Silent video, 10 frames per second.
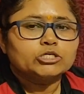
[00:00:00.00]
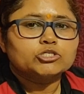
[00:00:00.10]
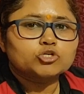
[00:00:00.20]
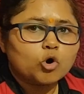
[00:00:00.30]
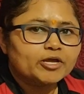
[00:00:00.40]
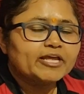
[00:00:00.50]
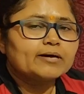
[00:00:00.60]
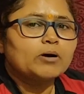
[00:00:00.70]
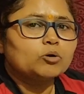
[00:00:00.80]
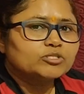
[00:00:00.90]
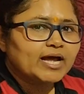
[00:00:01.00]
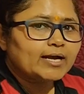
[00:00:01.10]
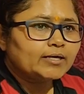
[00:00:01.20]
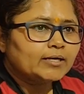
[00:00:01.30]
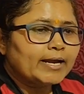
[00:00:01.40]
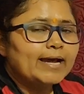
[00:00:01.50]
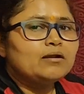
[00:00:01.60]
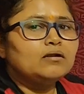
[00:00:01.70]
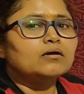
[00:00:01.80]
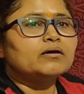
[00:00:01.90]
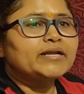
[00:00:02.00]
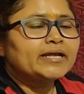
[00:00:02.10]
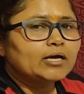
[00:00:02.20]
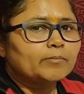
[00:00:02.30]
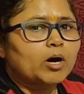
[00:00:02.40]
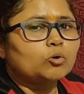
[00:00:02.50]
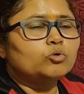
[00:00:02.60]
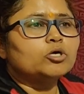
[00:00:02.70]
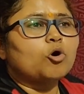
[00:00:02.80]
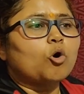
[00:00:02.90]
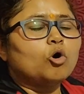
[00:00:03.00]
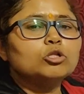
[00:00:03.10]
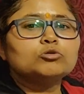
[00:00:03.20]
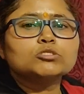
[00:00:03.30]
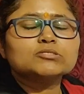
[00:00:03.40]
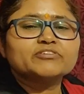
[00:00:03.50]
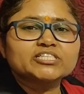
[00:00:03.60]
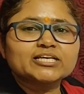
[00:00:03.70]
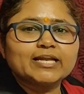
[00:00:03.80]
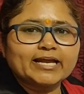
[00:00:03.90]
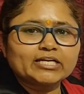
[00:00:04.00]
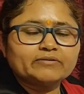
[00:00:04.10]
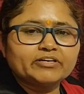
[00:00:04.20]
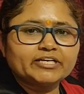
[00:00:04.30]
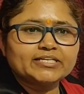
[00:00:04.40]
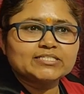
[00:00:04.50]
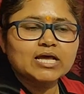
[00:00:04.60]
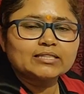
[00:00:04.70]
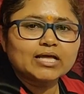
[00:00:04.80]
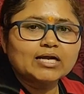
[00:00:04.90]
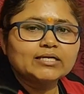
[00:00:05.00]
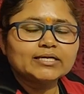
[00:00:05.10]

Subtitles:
talking about that and learning about all those physical activities, that